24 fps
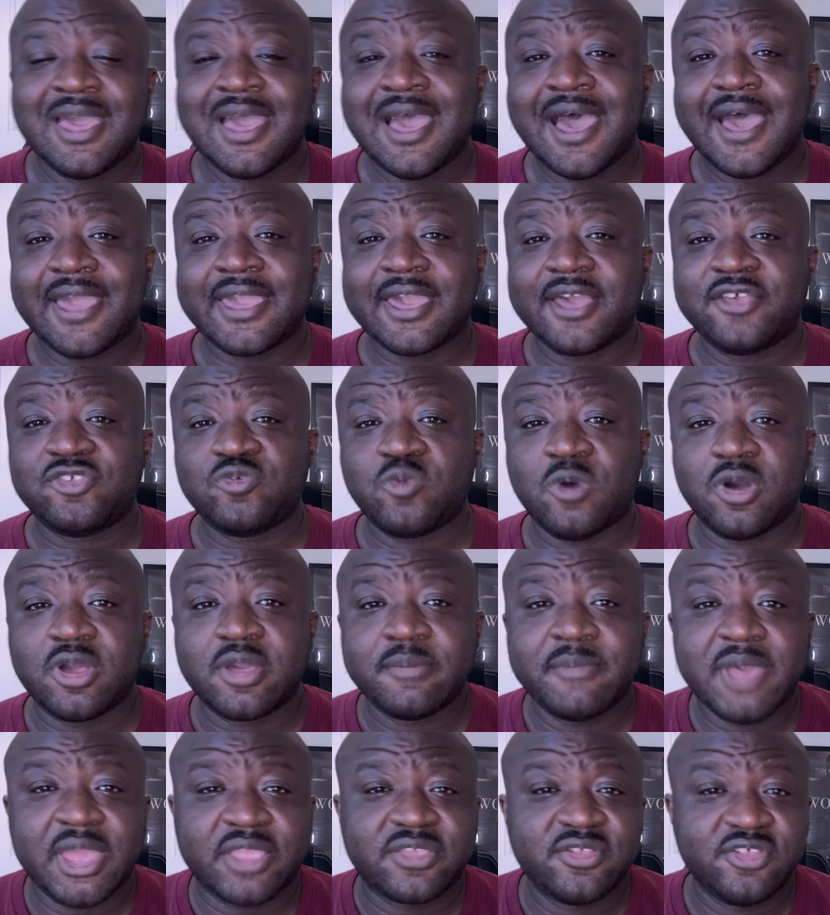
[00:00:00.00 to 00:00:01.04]
Hi guys, welcome
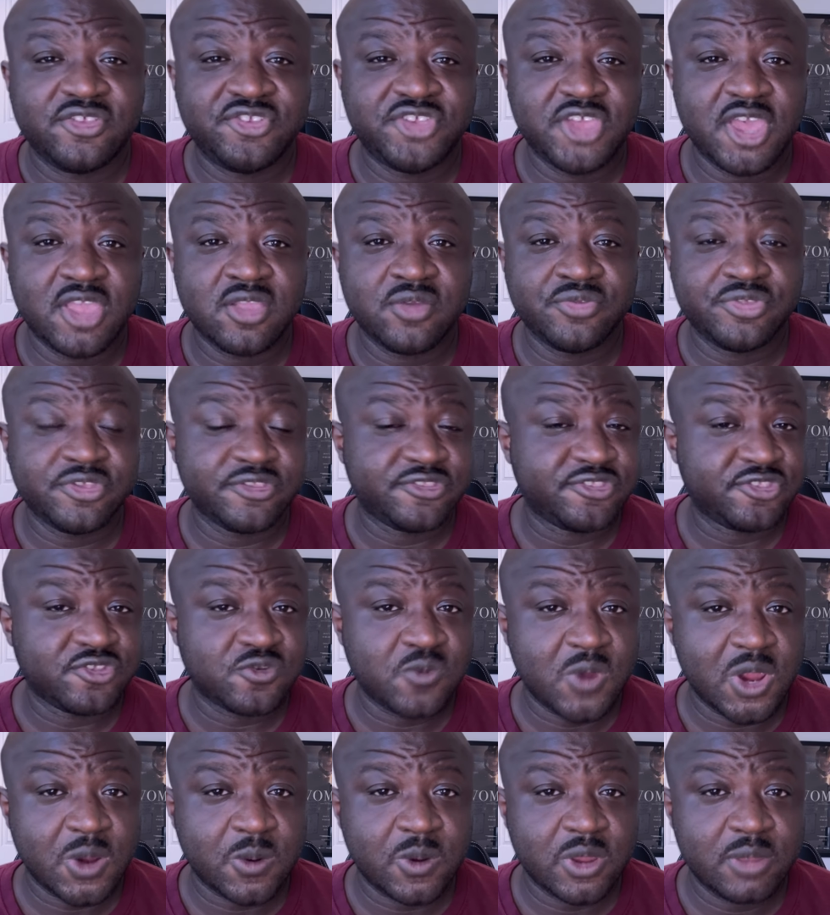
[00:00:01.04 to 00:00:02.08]
back to the channel. This is
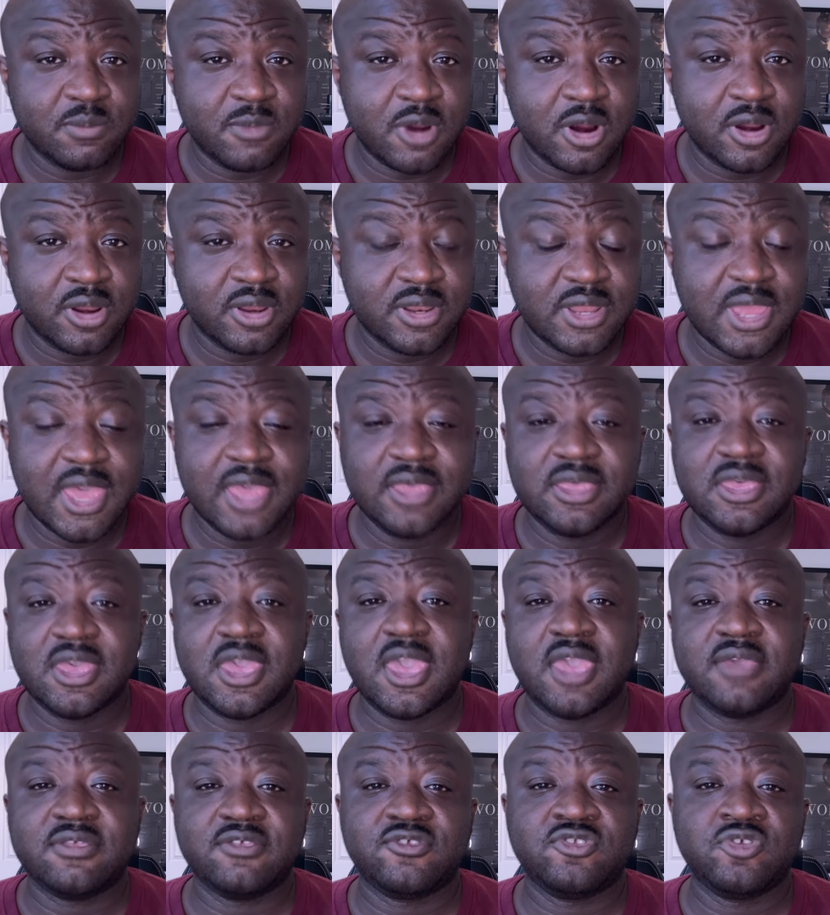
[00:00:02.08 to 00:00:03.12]
Gregory Martin,
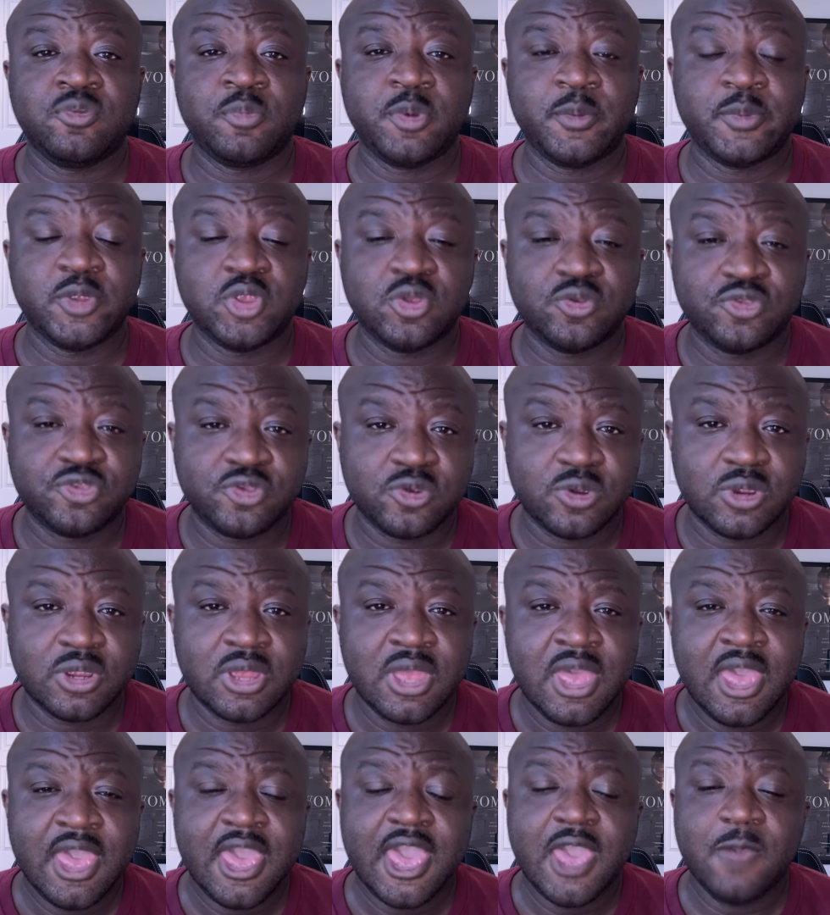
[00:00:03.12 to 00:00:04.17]
aka the Super Producer,
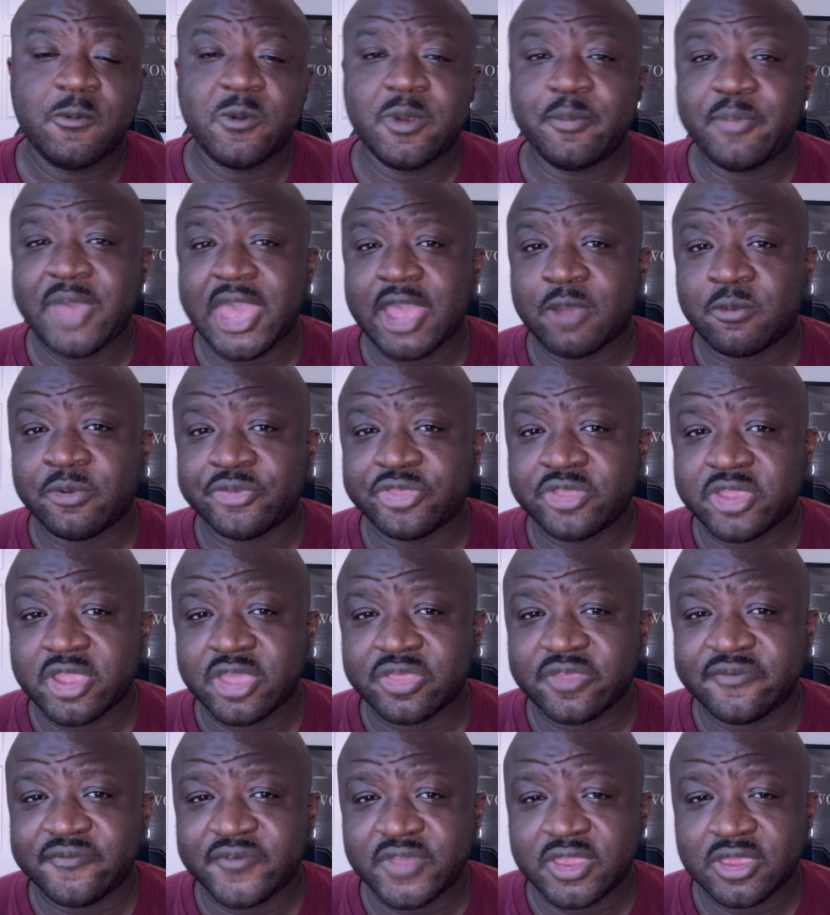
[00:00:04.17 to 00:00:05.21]
and we're back with
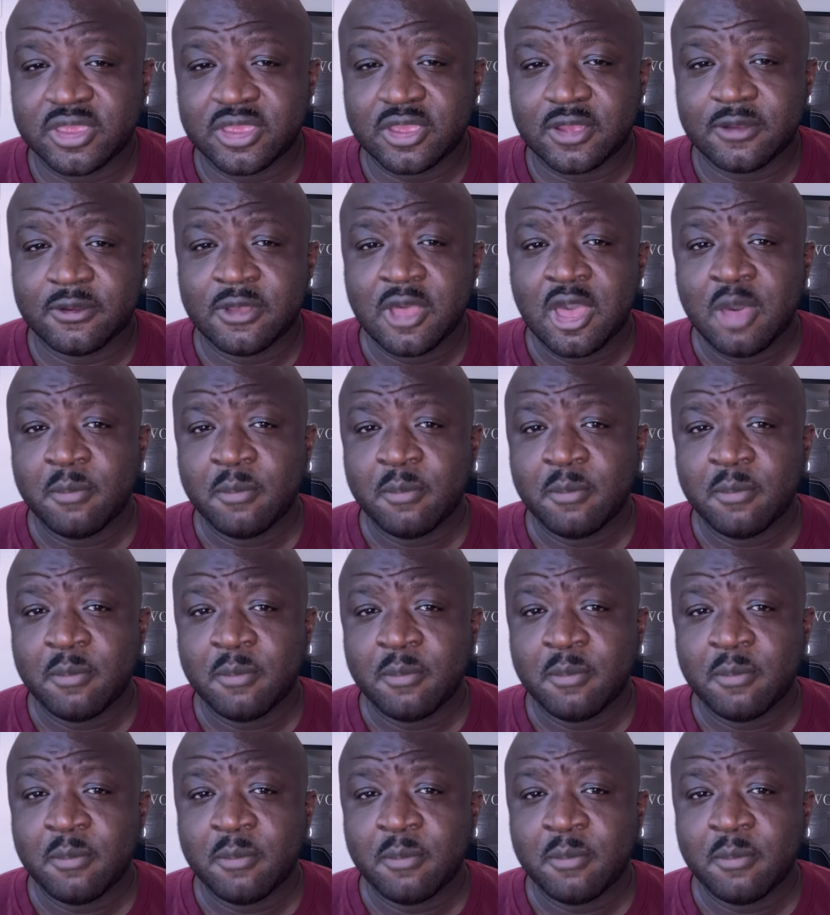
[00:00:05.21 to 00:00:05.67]
another video.